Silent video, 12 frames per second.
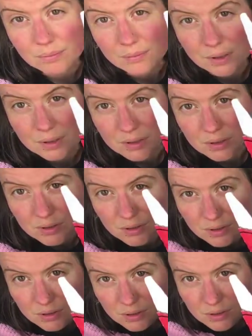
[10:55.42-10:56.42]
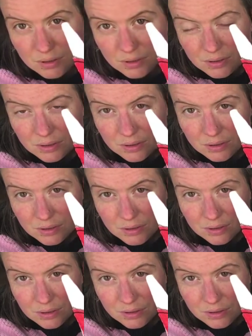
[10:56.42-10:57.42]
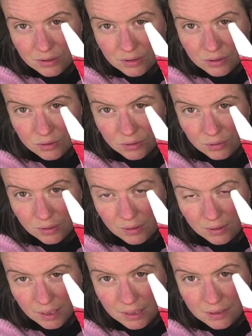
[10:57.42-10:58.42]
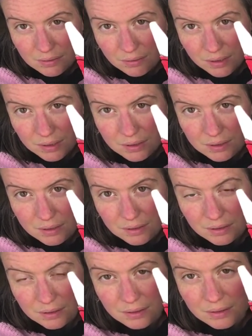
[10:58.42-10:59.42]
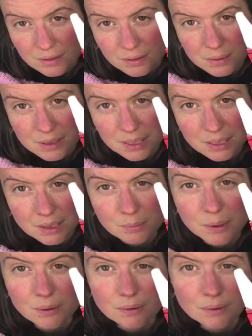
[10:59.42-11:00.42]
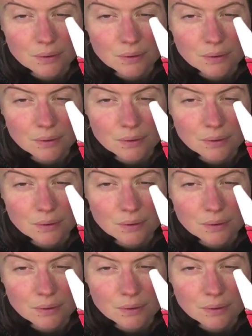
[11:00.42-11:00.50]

This is just to show you the kinds of things that I was thinking about.